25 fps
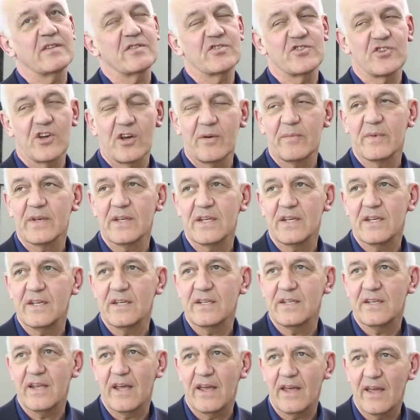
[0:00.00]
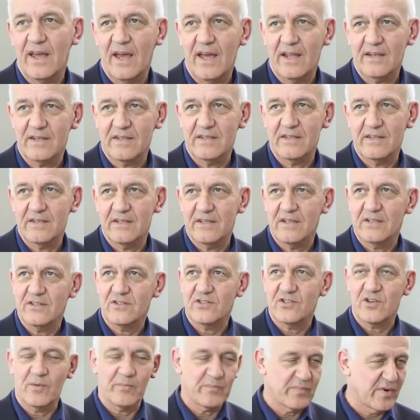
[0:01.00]
Germany they had
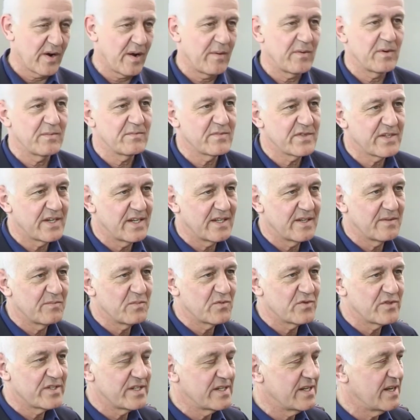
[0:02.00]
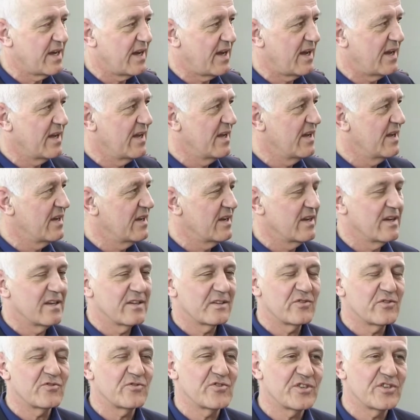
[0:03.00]
some problems in the musea
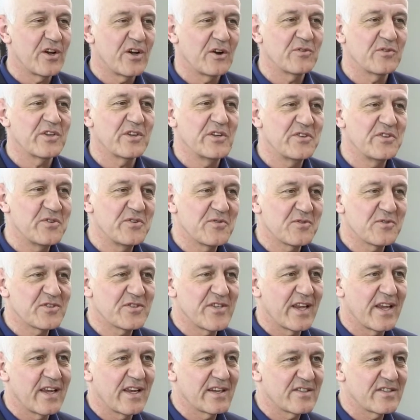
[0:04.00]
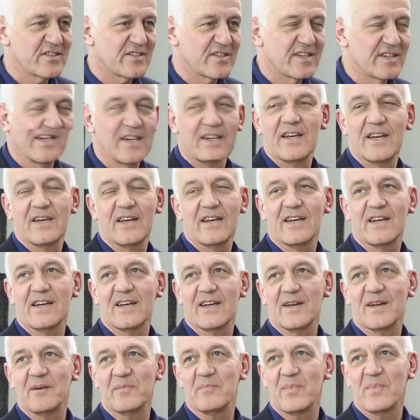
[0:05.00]
to show the new things,
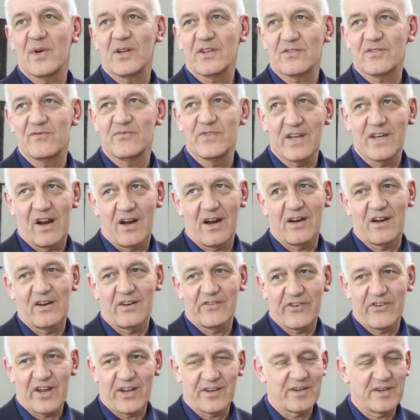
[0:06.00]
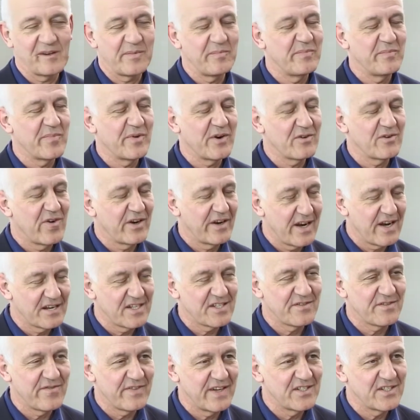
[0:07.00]
but we are a rather
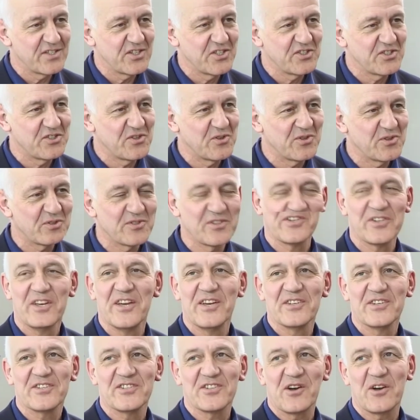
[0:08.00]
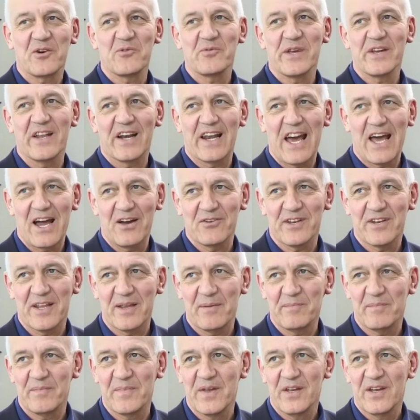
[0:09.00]
progressive institute, so we allow
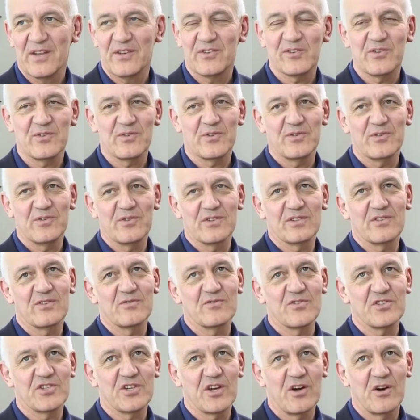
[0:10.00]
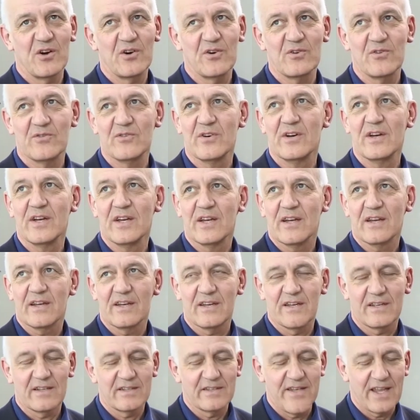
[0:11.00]
them to show
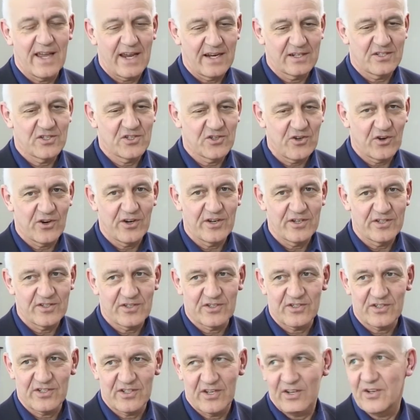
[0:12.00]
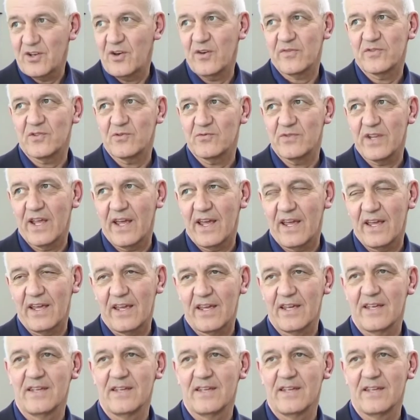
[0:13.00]
their choice of today.